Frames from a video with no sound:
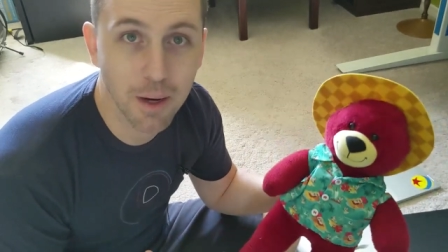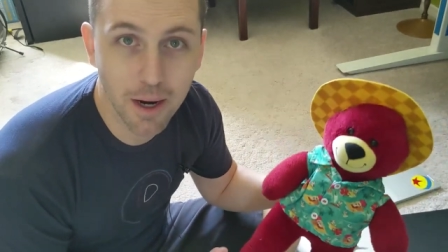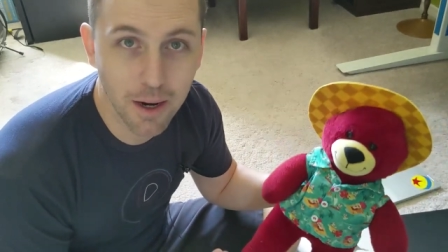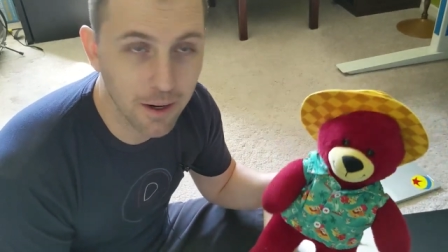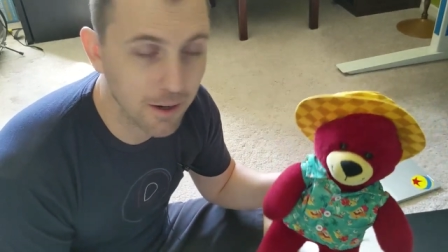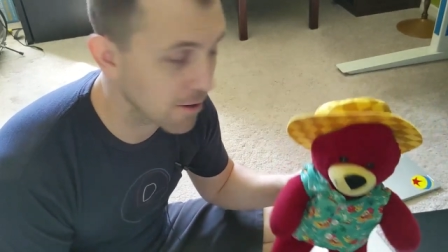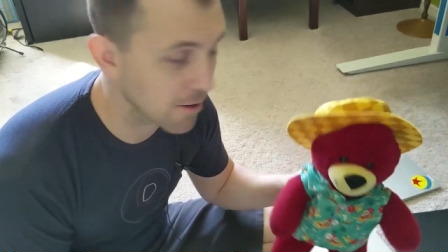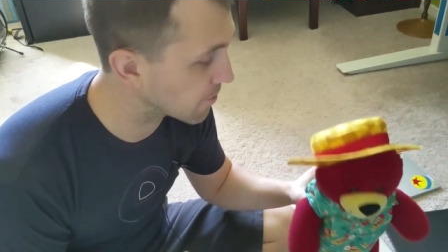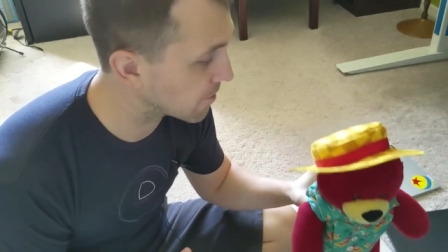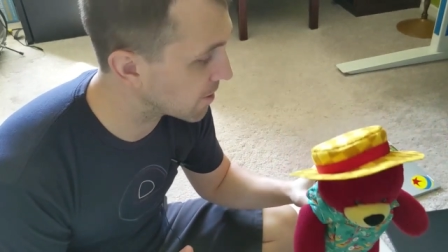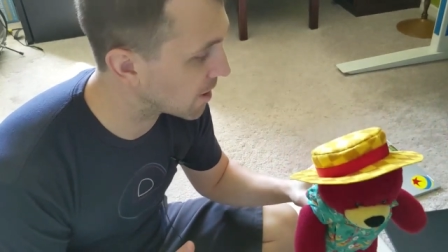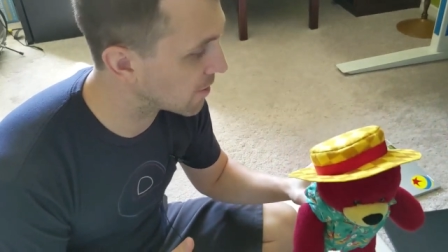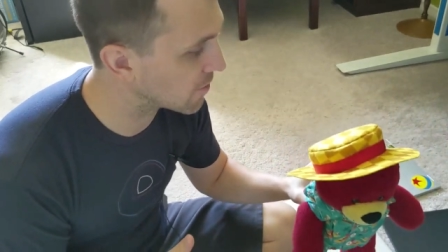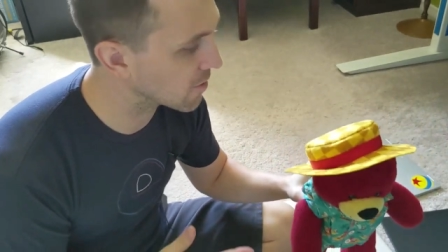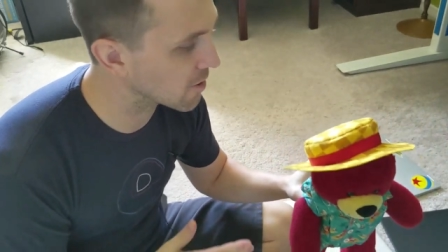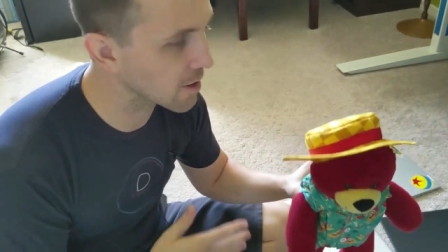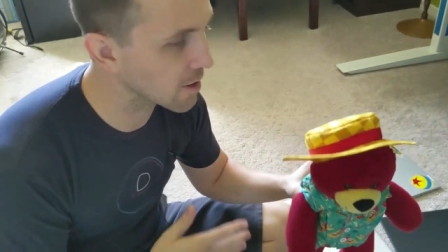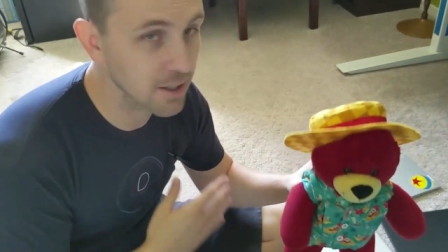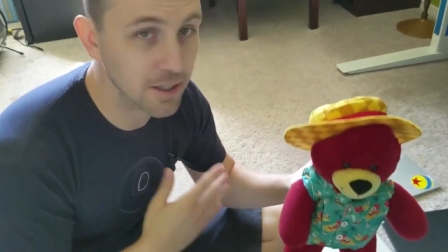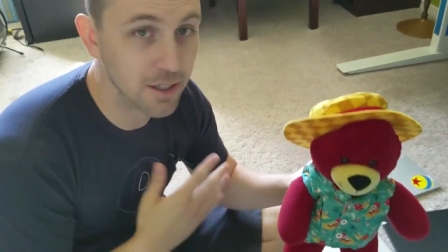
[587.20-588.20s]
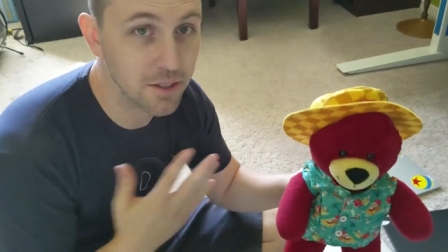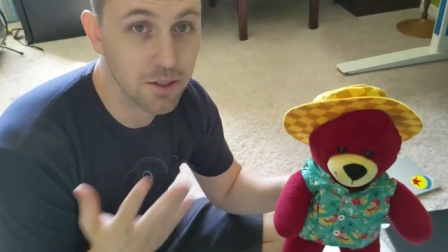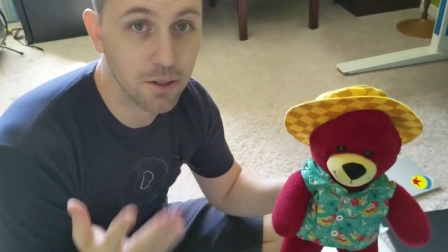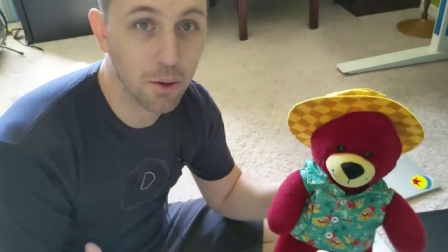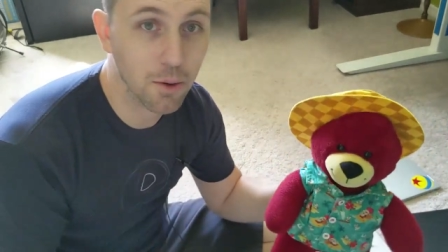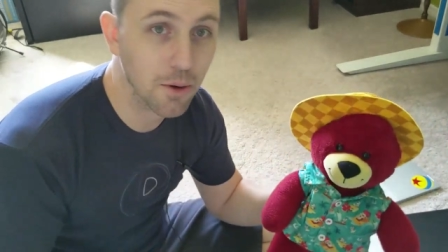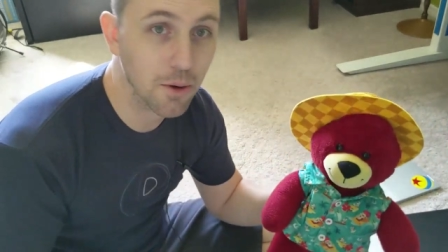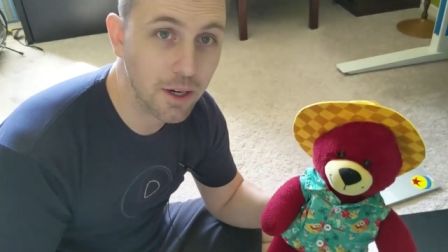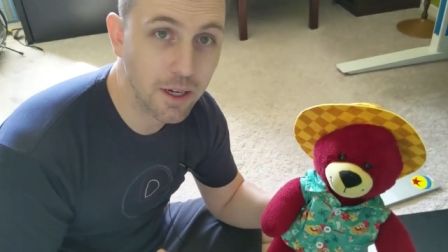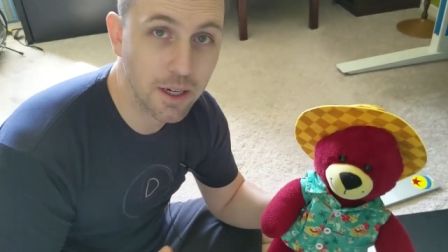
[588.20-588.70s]
bear or whatever. In the
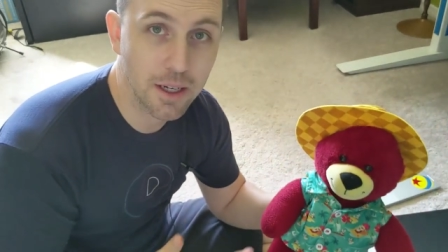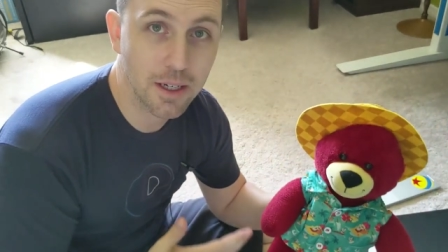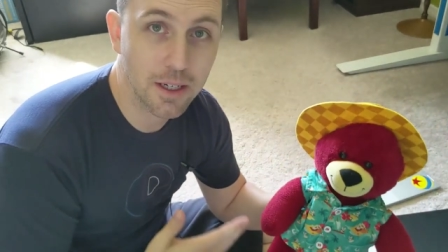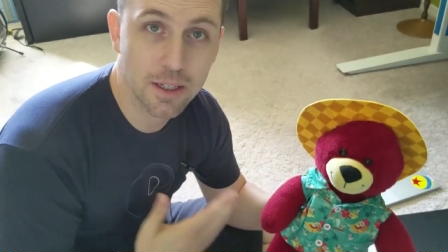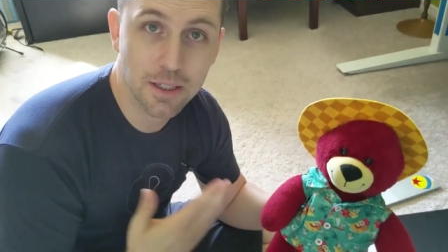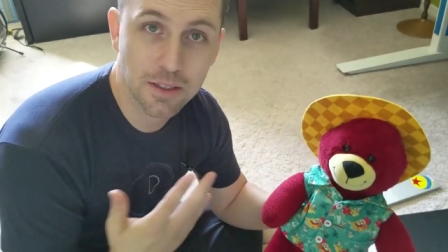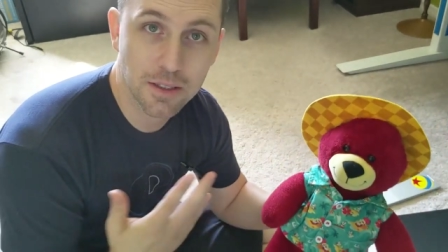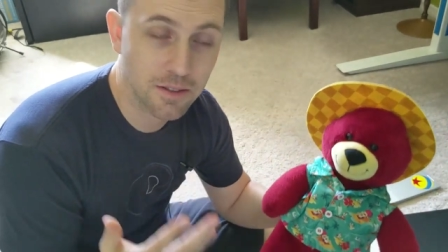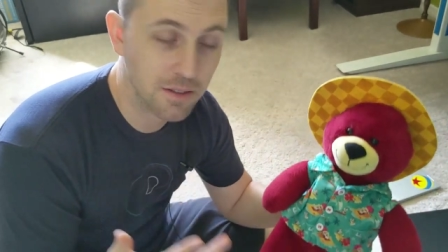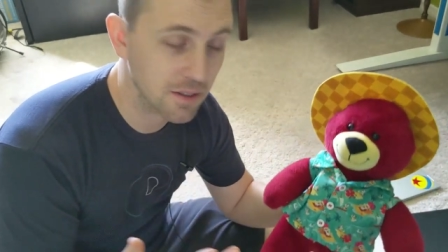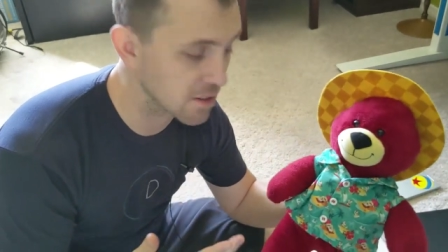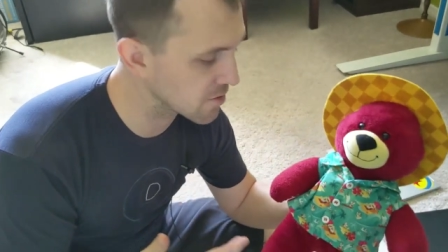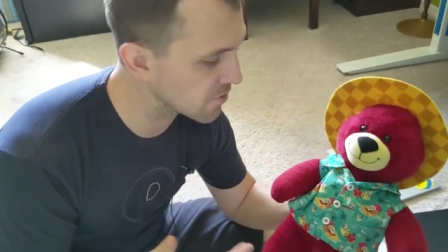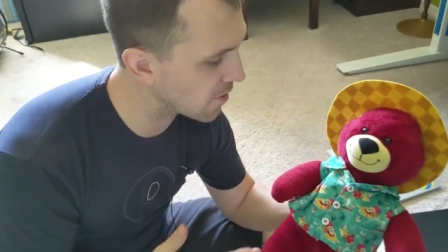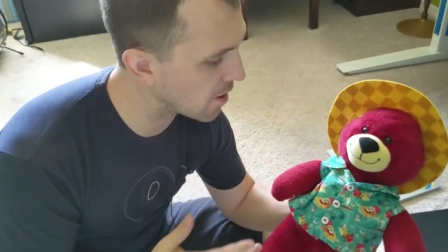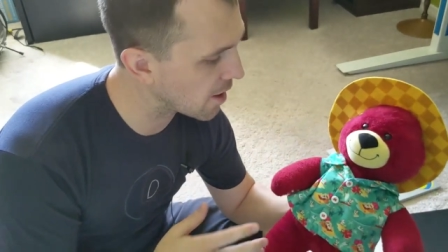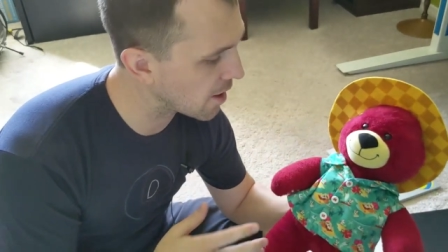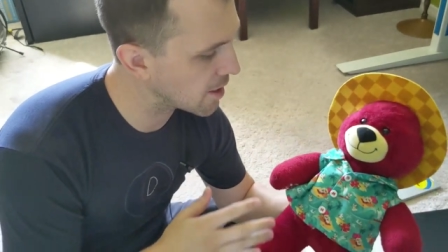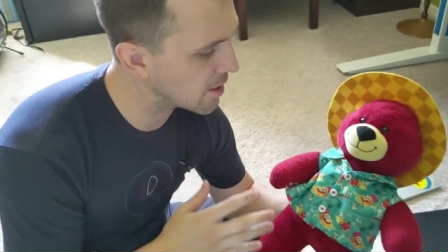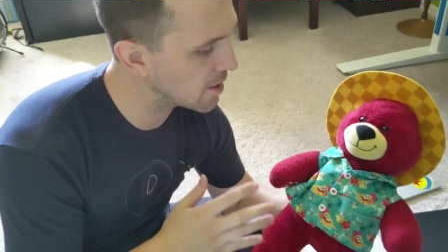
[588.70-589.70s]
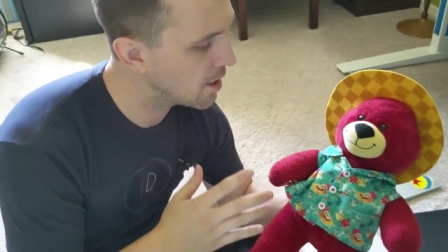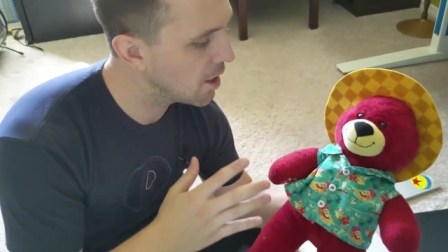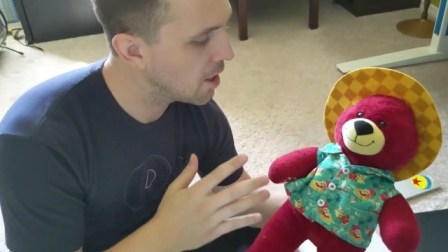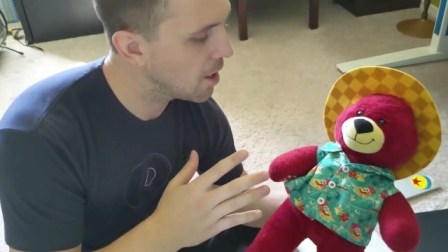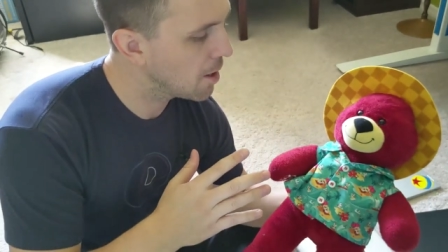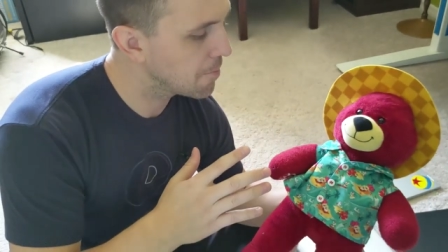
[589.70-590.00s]
story, it's it's fine,